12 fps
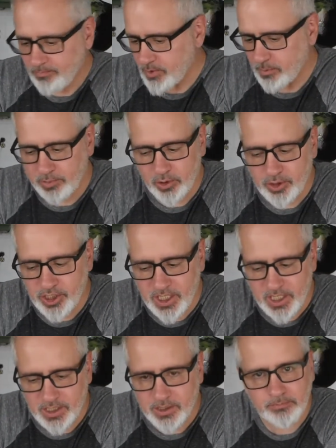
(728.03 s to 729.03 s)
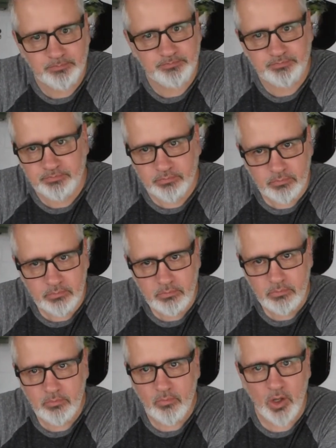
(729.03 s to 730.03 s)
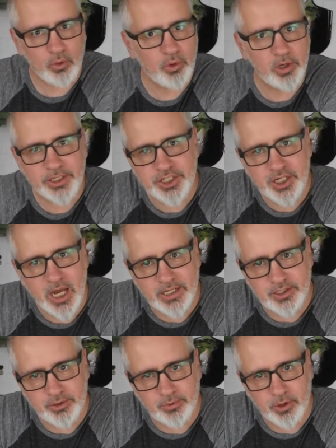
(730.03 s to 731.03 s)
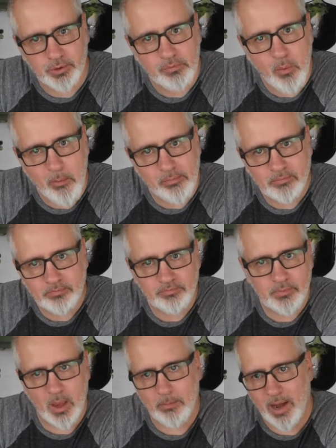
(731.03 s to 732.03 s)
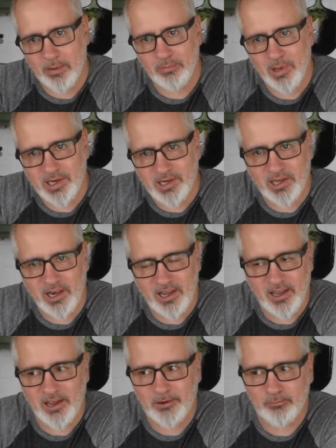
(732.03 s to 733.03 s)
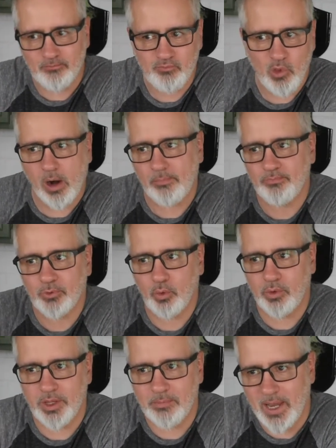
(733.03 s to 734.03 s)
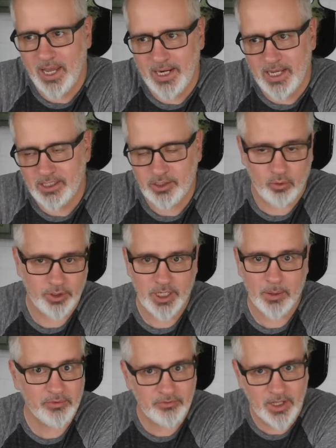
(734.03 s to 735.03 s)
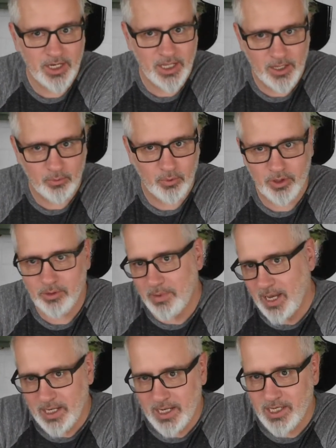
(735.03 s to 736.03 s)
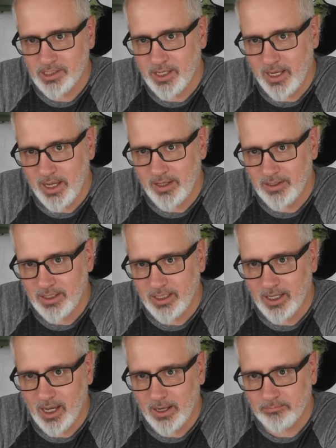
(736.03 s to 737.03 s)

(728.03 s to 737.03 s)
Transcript: The blue cheese really shines through. By blending it in with the mayonnaise, or some of it in with the mayonnaise and the